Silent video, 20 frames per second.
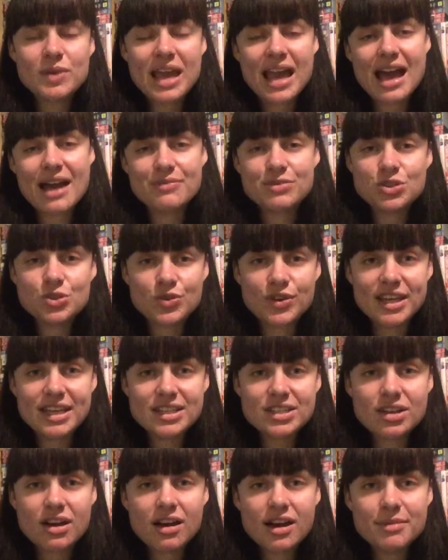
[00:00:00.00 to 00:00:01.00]
we have
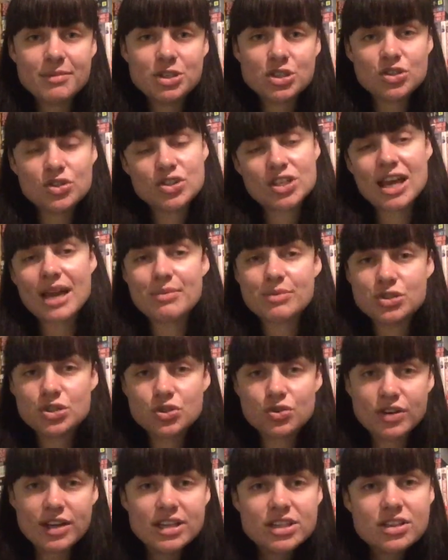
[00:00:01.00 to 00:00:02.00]
screen time. It shows you how much
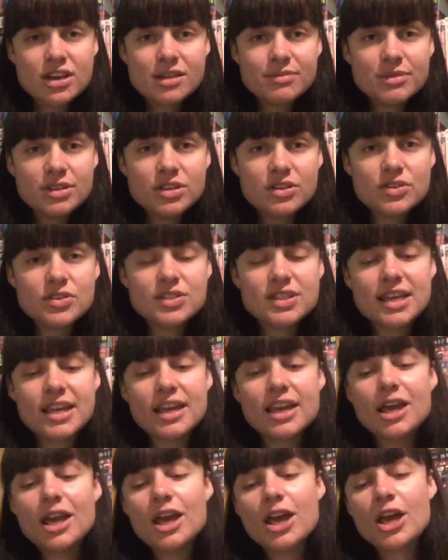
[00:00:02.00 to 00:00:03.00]
screen time you're
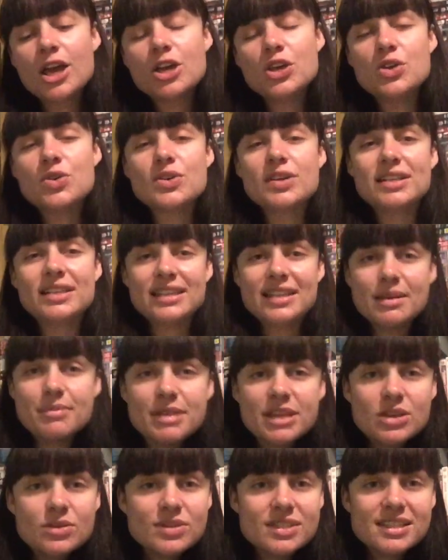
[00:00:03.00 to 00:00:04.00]
using. You can
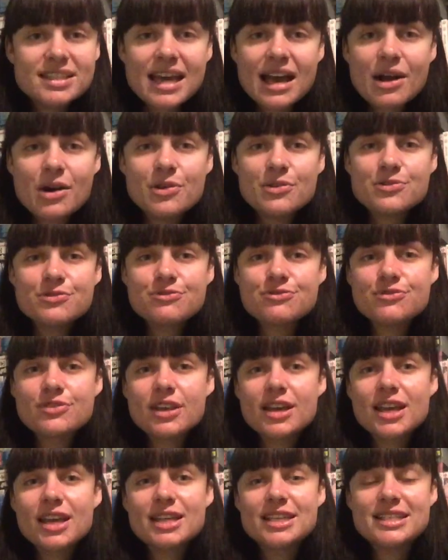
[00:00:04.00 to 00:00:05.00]
limit yourself,
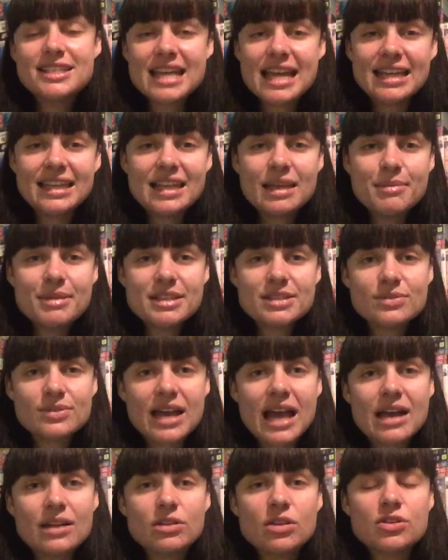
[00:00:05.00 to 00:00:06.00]
set limits on
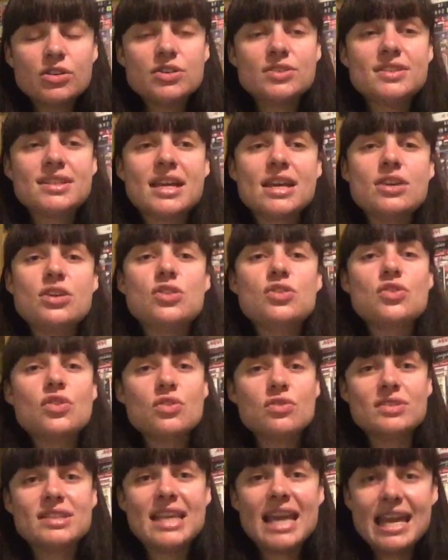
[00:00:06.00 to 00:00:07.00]
how long you say you
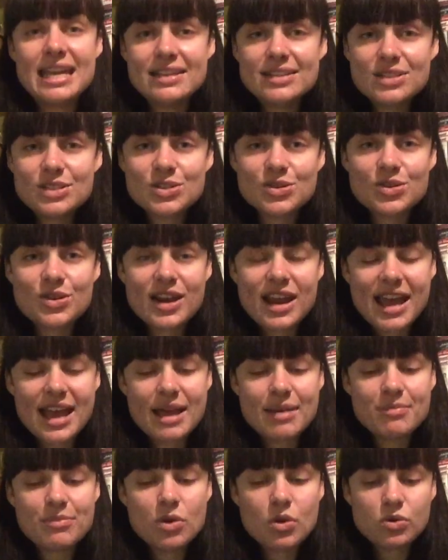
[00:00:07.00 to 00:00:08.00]
use
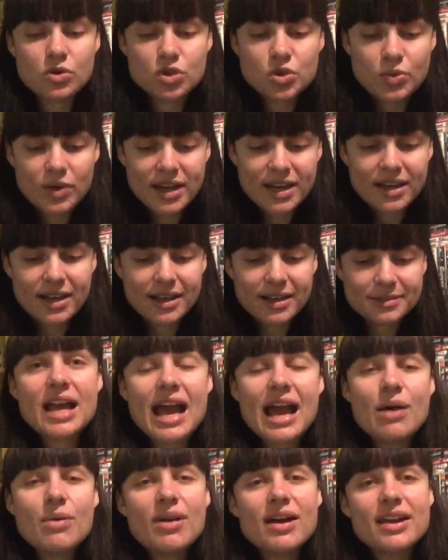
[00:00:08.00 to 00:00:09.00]
Instagram or Twitter.
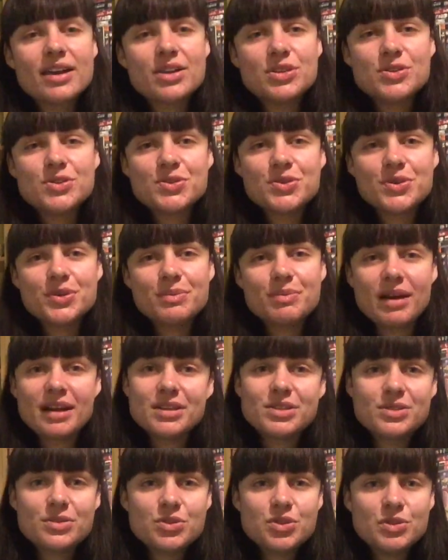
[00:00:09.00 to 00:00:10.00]
How I consume my
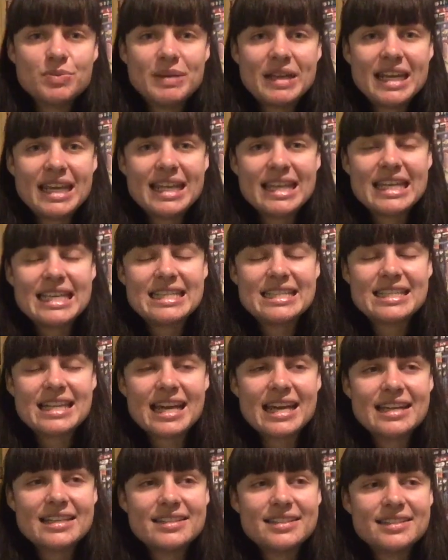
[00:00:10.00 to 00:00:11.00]
social media these
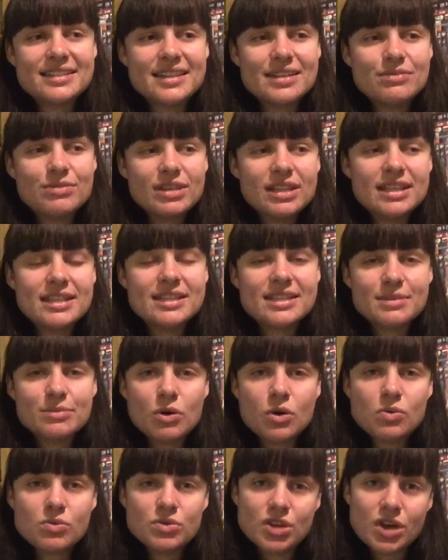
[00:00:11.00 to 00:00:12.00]
days is in really
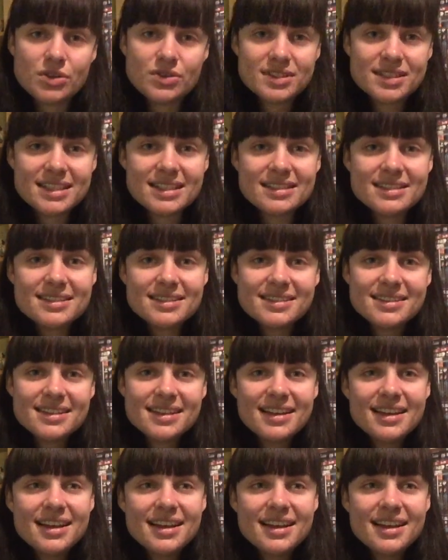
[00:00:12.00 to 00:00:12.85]
small doses.